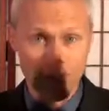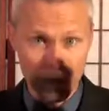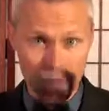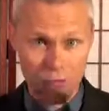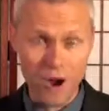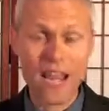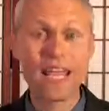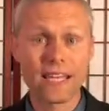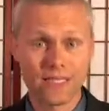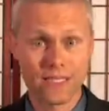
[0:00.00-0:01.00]
the
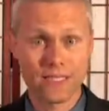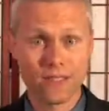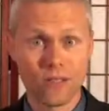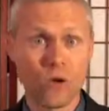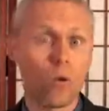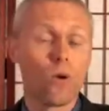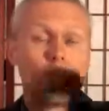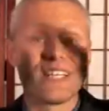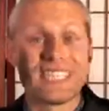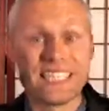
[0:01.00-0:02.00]
phrase
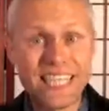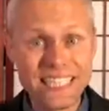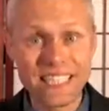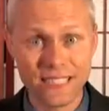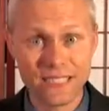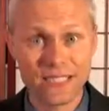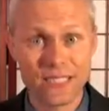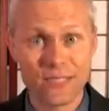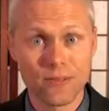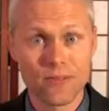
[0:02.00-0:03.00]
or the
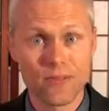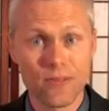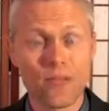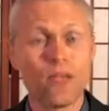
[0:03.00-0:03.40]
sentence.